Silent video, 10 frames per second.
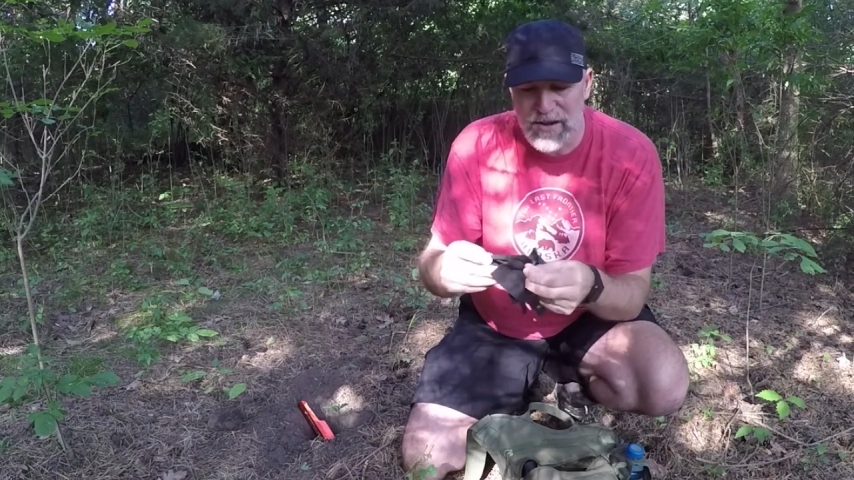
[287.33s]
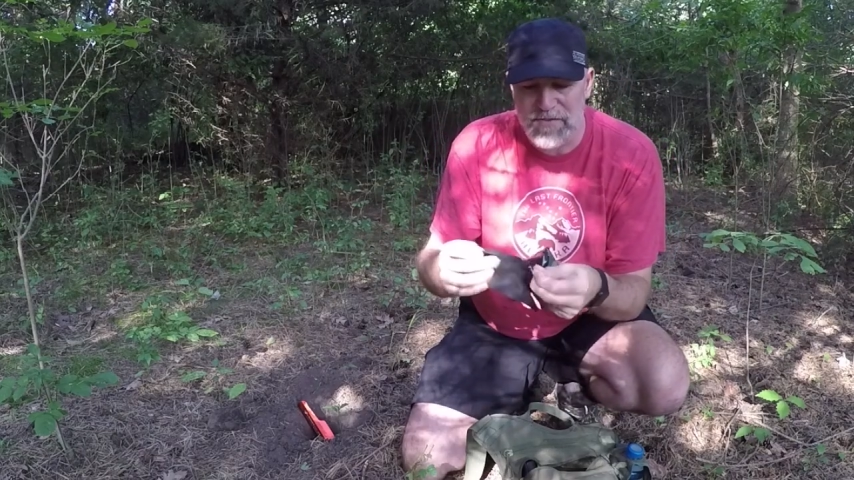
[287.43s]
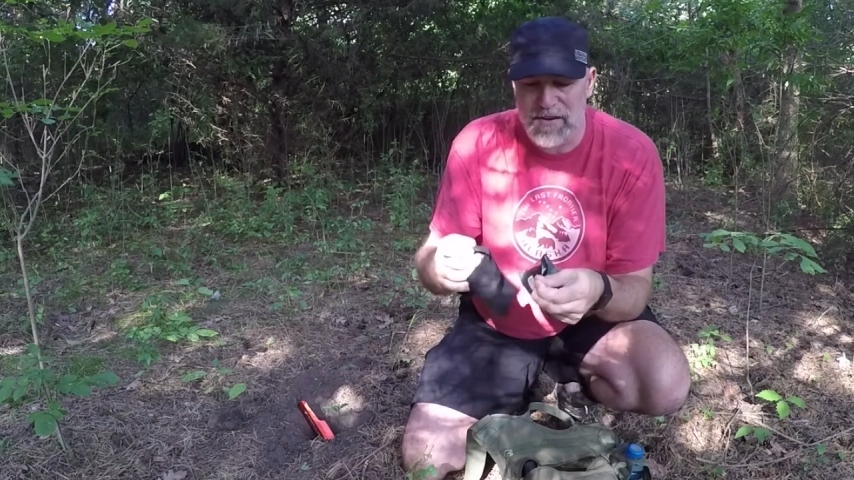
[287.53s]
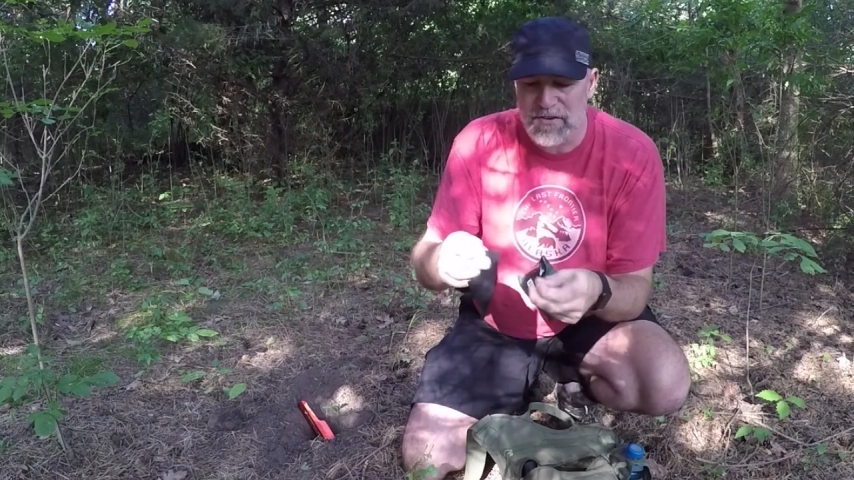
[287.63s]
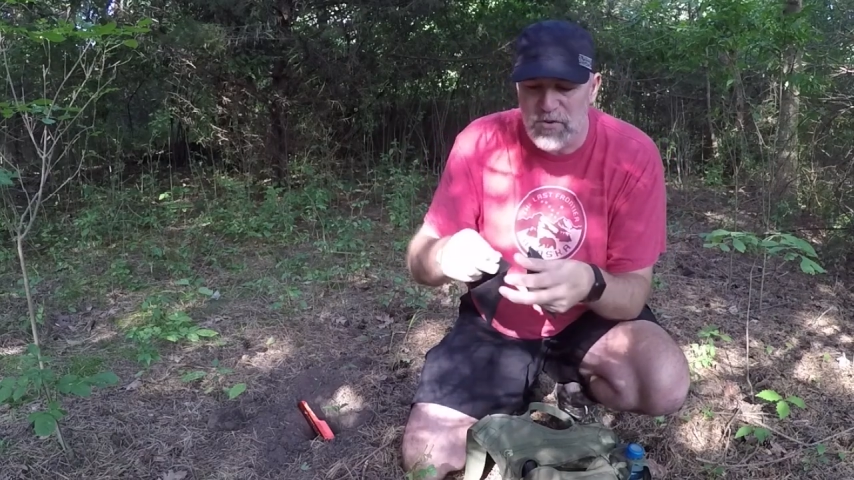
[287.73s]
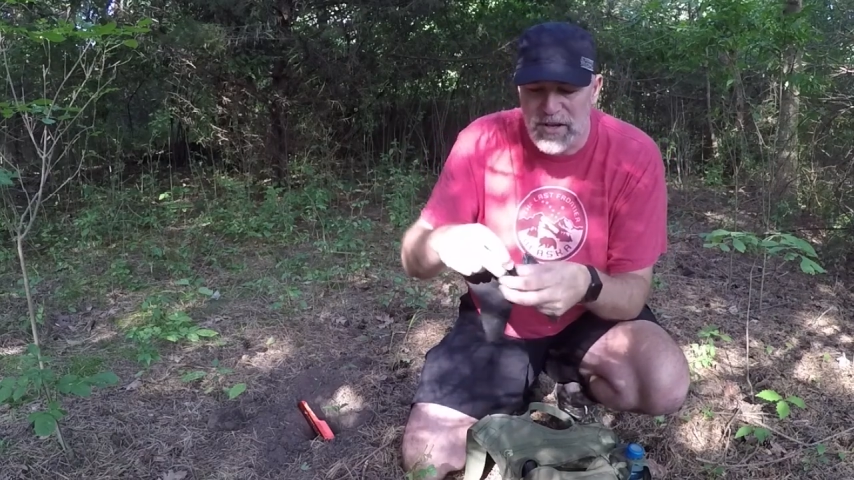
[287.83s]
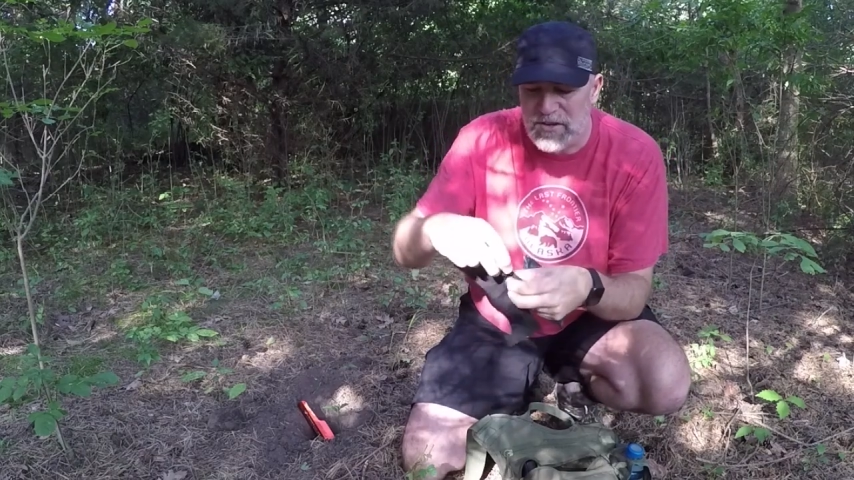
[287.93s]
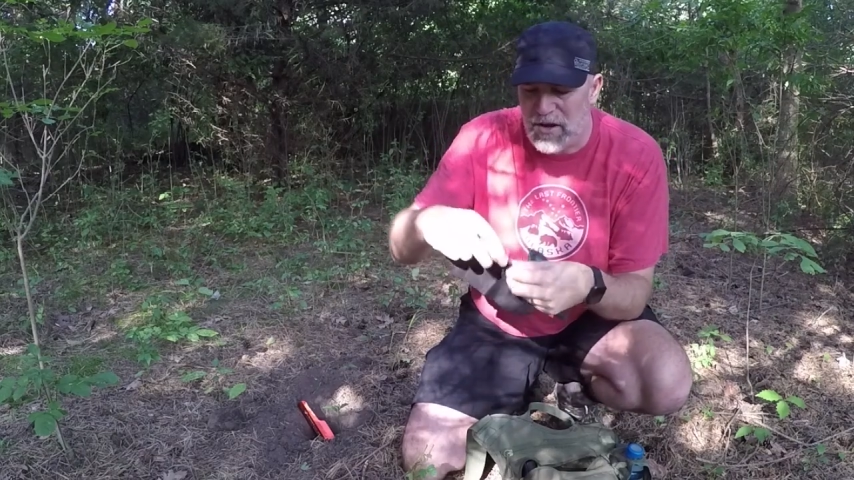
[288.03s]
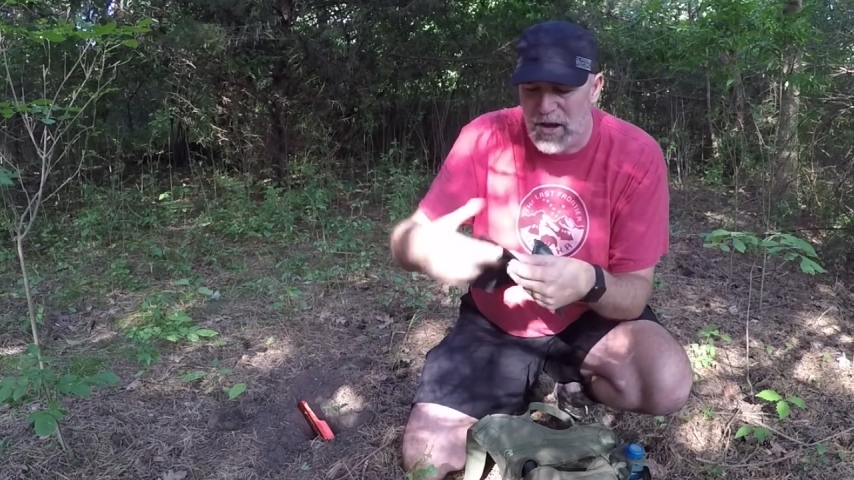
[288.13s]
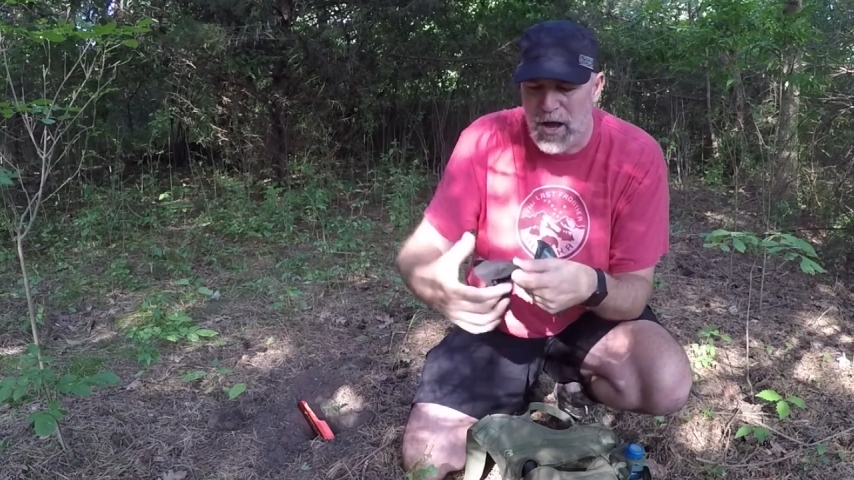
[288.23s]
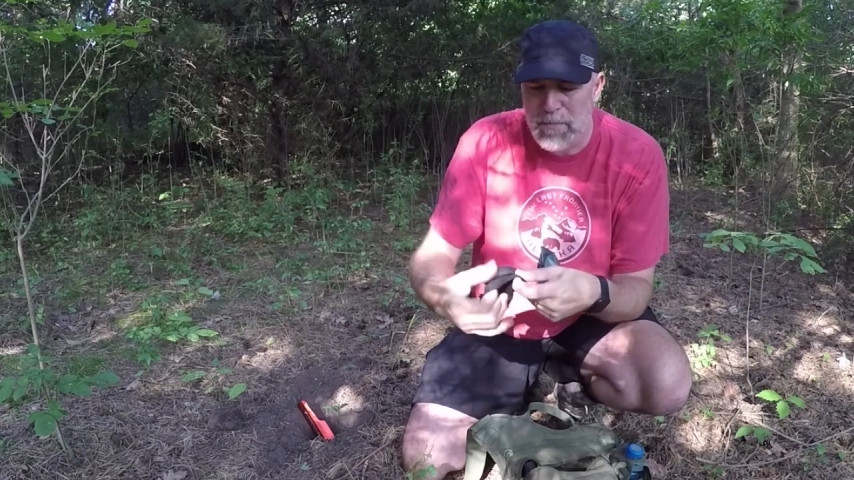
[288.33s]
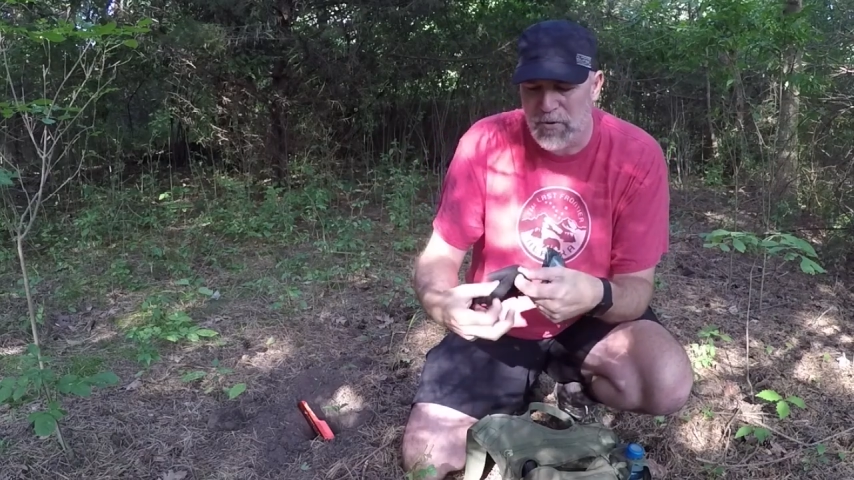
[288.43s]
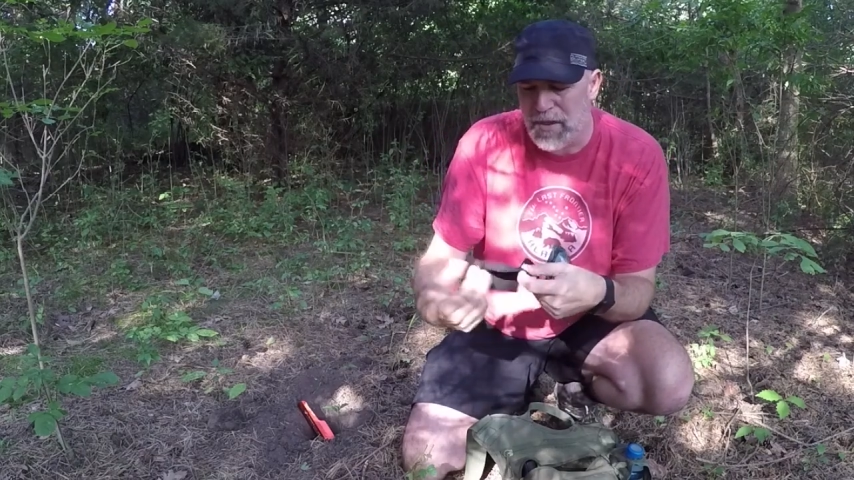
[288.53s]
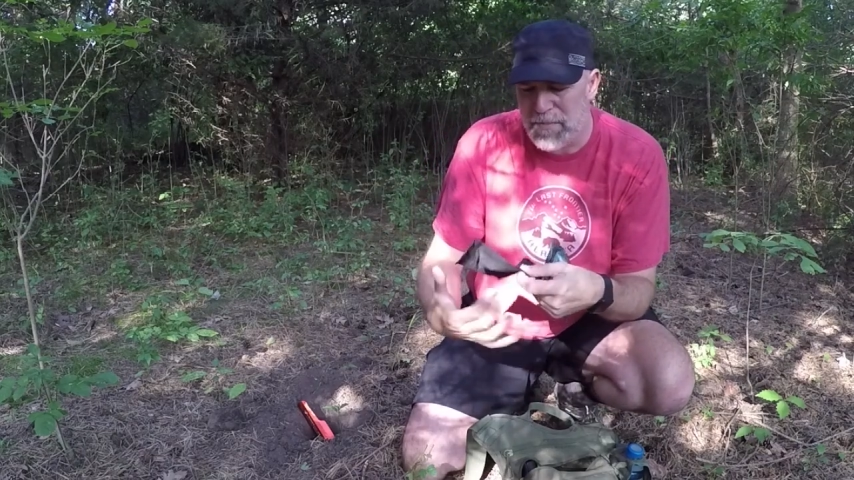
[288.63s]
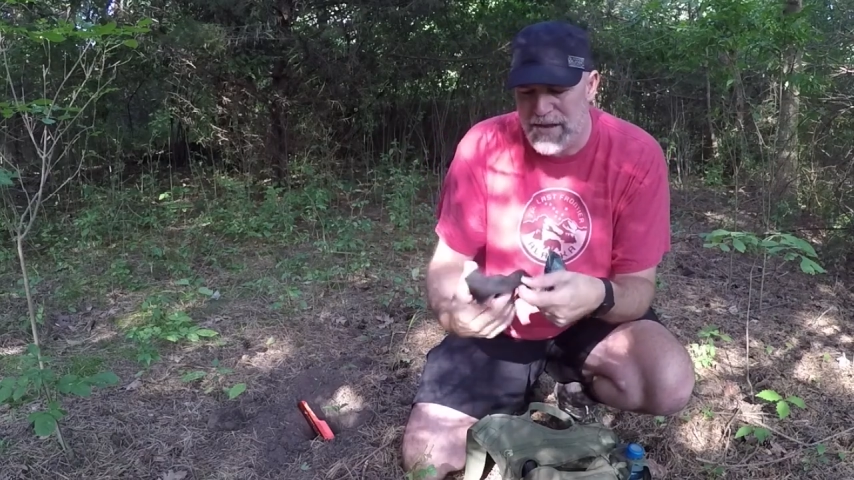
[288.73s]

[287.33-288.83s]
if they do get dug up or they